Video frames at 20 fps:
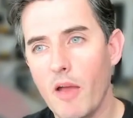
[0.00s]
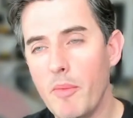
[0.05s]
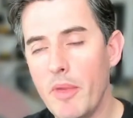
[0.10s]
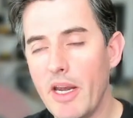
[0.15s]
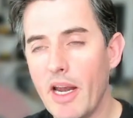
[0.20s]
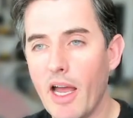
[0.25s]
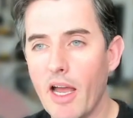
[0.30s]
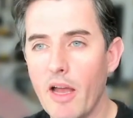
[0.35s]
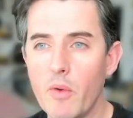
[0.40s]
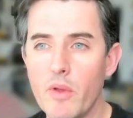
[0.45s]

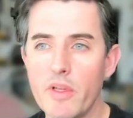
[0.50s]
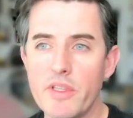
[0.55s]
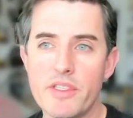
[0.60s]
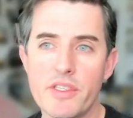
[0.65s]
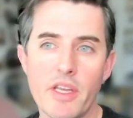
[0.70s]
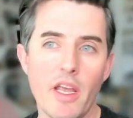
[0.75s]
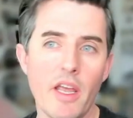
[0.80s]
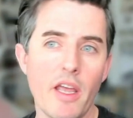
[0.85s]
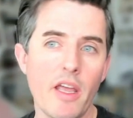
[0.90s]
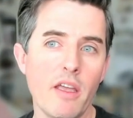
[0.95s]
mean, I would
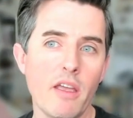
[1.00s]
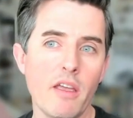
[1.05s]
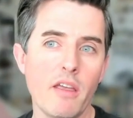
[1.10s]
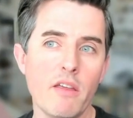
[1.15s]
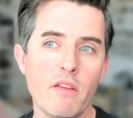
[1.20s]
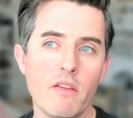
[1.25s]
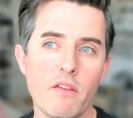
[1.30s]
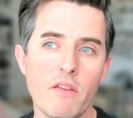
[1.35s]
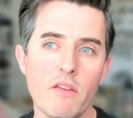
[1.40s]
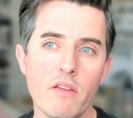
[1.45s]

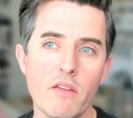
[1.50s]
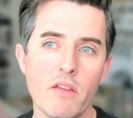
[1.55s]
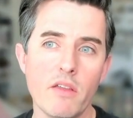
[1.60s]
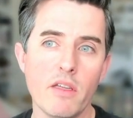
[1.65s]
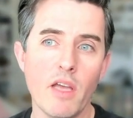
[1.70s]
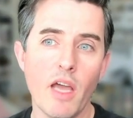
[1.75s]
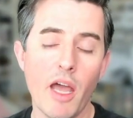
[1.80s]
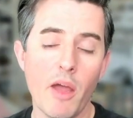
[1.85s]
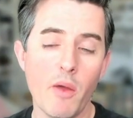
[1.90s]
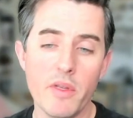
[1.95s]

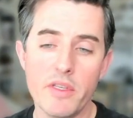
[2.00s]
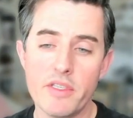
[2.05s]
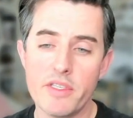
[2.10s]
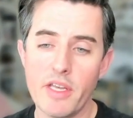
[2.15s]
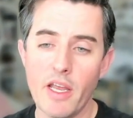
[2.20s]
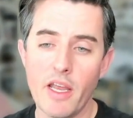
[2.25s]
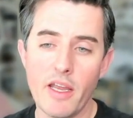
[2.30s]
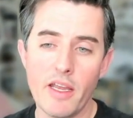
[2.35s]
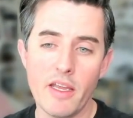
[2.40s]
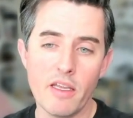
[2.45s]

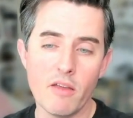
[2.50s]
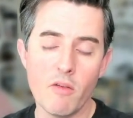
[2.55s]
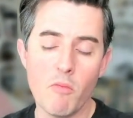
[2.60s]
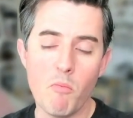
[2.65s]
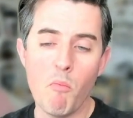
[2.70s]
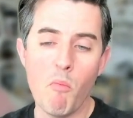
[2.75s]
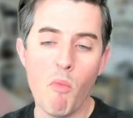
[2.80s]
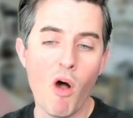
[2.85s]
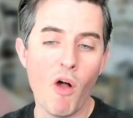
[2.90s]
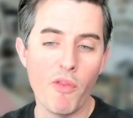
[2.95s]
say
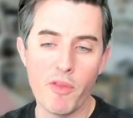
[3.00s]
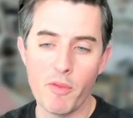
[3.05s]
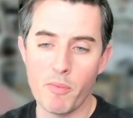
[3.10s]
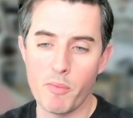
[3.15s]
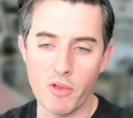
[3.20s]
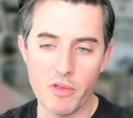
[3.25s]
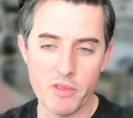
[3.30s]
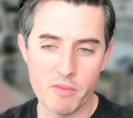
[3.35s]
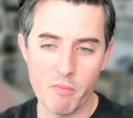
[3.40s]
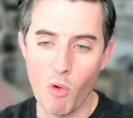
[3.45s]

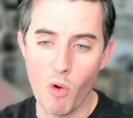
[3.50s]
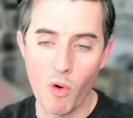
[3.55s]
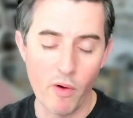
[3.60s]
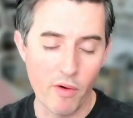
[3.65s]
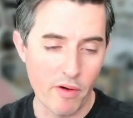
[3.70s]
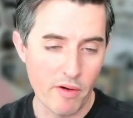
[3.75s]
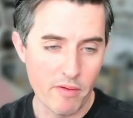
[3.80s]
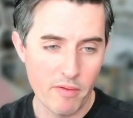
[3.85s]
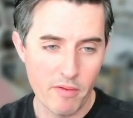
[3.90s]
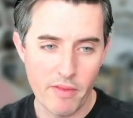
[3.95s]
multiples
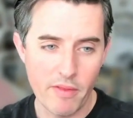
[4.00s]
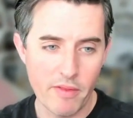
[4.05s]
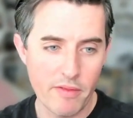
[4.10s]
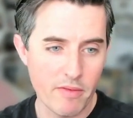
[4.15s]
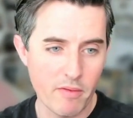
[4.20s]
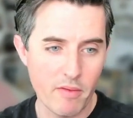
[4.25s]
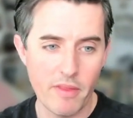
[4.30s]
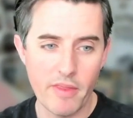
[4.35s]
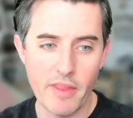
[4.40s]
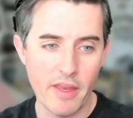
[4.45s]
more
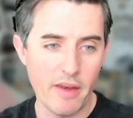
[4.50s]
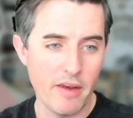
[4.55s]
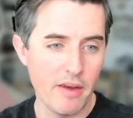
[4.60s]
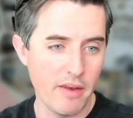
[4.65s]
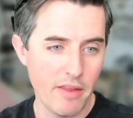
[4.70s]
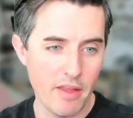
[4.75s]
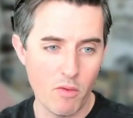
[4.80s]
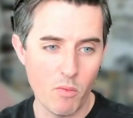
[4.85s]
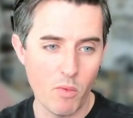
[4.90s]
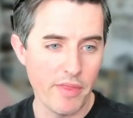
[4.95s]
than
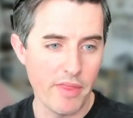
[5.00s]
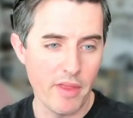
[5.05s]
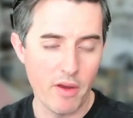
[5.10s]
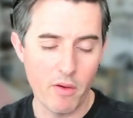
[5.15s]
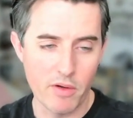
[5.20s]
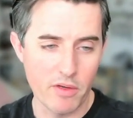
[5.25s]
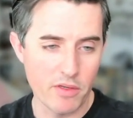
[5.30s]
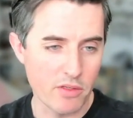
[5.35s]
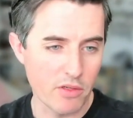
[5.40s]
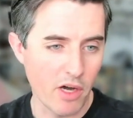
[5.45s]
what they
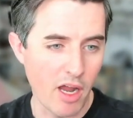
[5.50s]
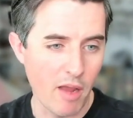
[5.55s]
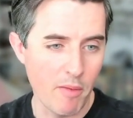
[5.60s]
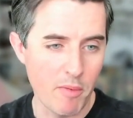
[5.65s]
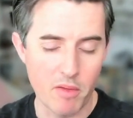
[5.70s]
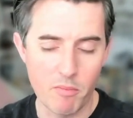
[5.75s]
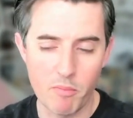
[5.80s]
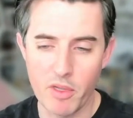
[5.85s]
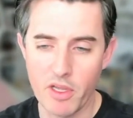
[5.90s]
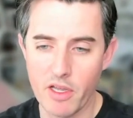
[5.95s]
were
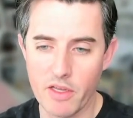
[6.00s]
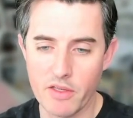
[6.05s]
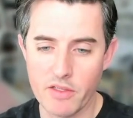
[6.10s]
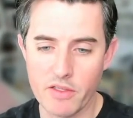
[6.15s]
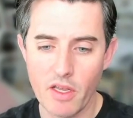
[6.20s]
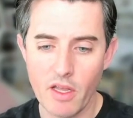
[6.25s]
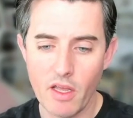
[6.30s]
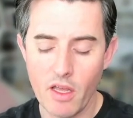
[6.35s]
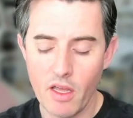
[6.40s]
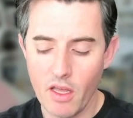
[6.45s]
describing, because
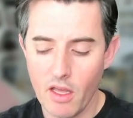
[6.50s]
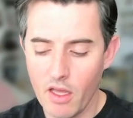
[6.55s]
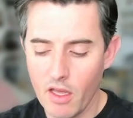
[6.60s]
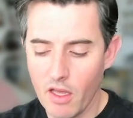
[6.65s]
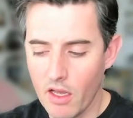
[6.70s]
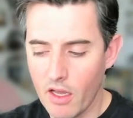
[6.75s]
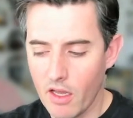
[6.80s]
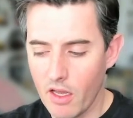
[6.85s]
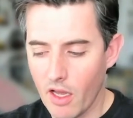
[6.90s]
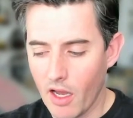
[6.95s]

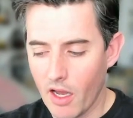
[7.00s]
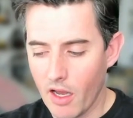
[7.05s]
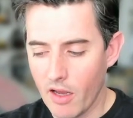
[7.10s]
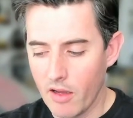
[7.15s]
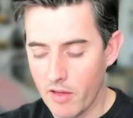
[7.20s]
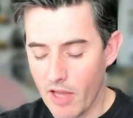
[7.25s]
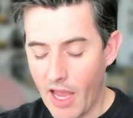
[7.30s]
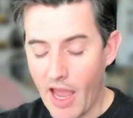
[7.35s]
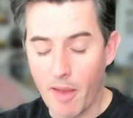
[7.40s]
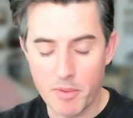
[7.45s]

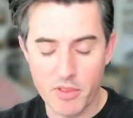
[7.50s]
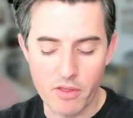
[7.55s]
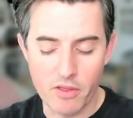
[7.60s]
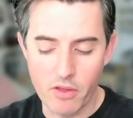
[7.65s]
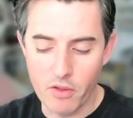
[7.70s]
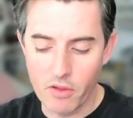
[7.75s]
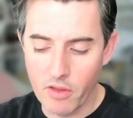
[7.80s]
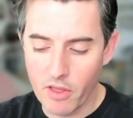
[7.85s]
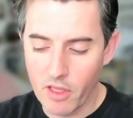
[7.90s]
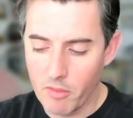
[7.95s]

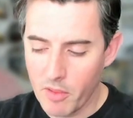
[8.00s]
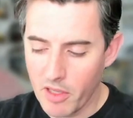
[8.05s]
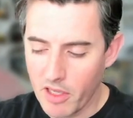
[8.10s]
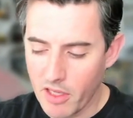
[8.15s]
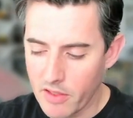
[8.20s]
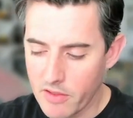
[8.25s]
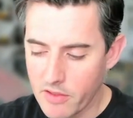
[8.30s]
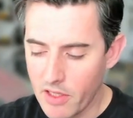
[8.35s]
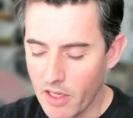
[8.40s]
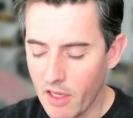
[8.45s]
absolutely,
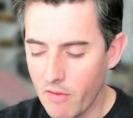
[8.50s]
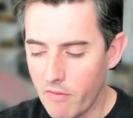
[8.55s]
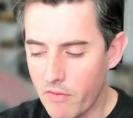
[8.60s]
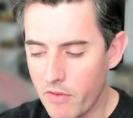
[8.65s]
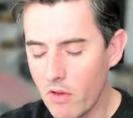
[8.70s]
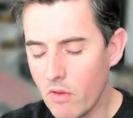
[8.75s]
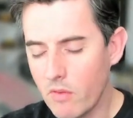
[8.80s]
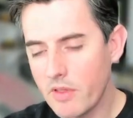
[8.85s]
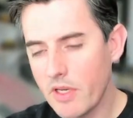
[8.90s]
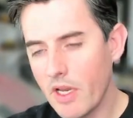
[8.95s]
because if
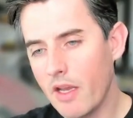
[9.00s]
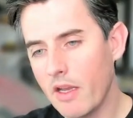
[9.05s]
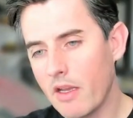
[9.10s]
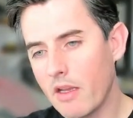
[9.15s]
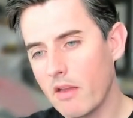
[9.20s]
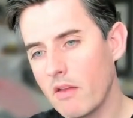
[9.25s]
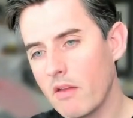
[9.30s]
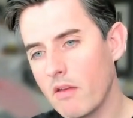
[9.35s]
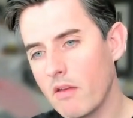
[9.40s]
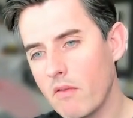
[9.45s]
you take,